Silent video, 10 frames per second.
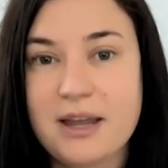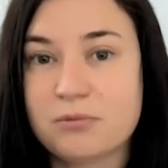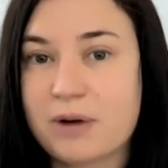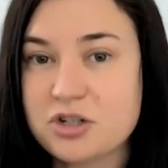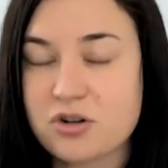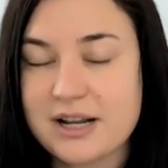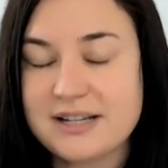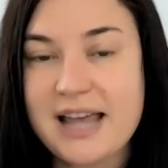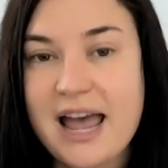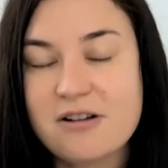a restaurant
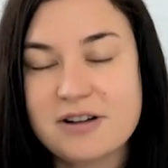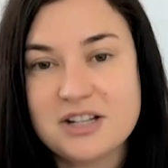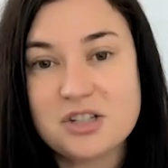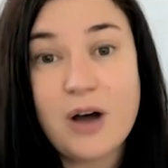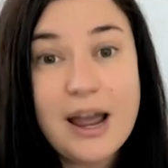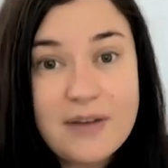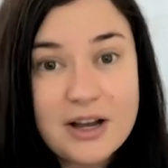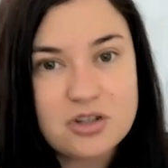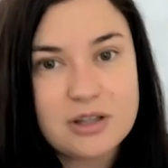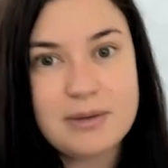in town. And so I've
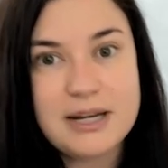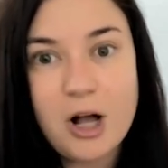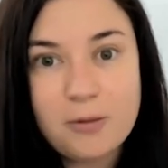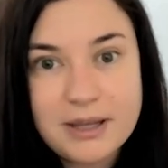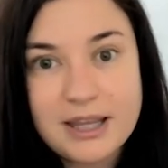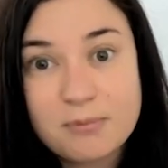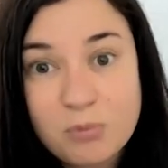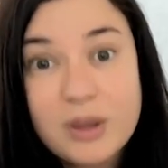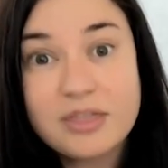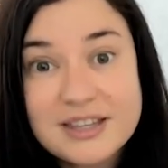actually been helping him
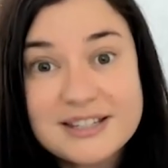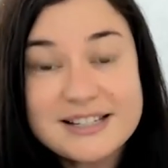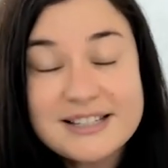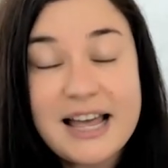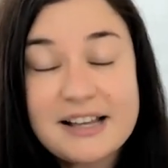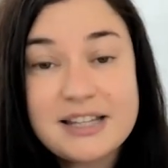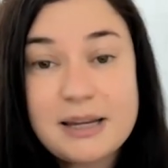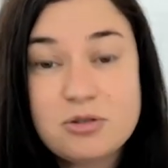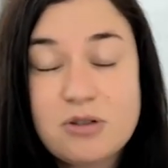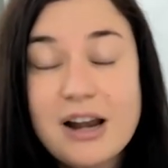with this exact
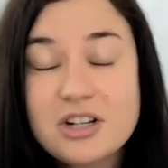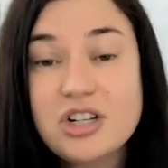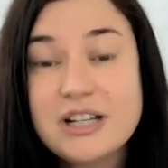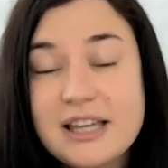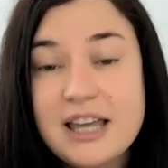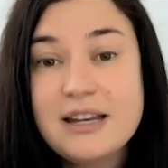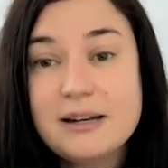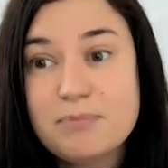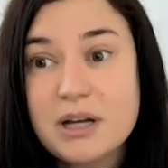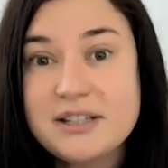same strategy to get
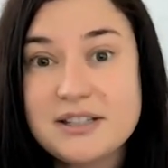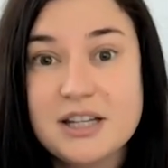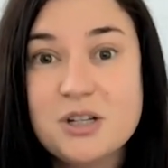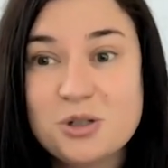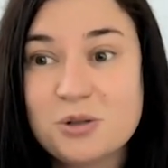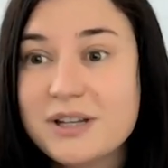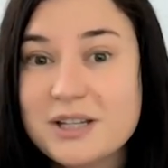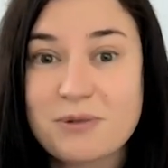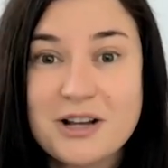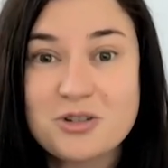butts into
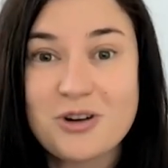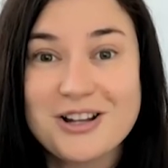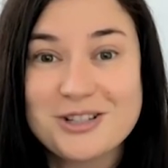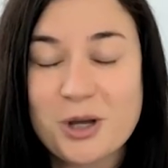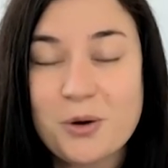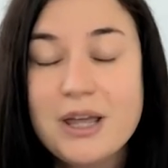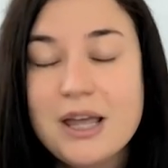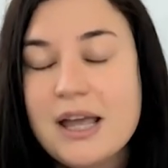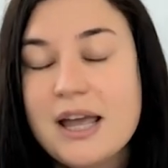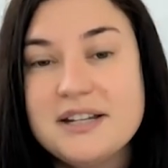his restaurant. So
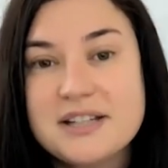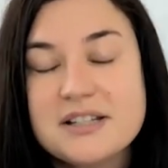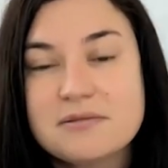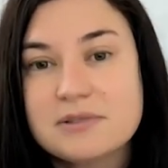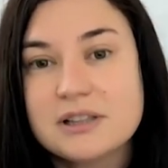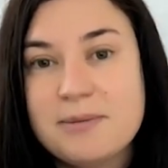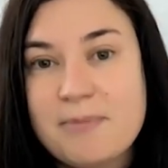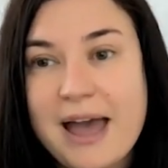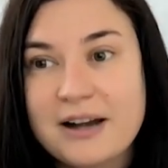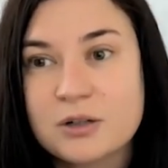it doesn't really
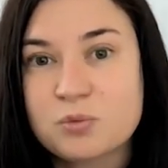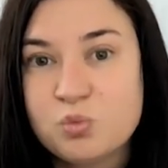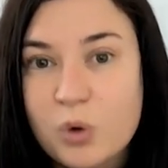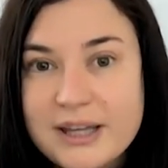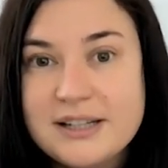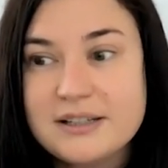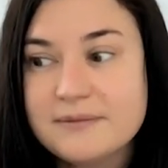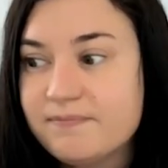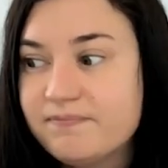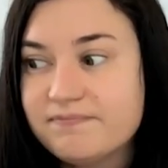matter what
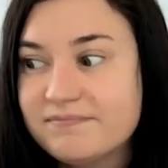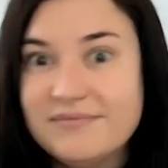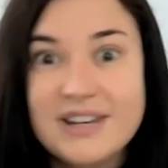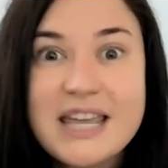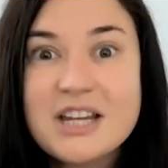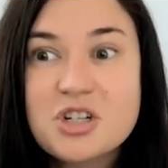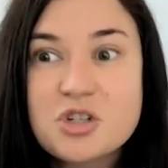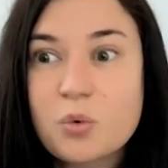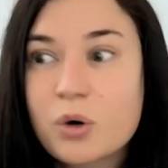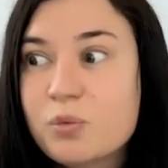
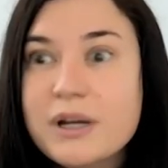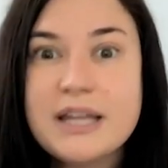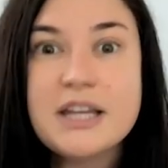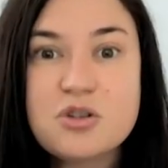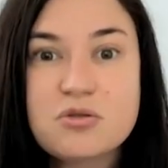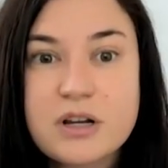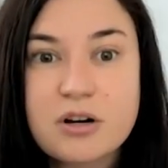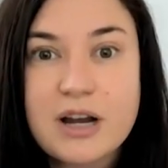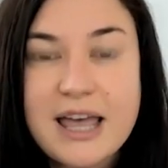niche or what industry you're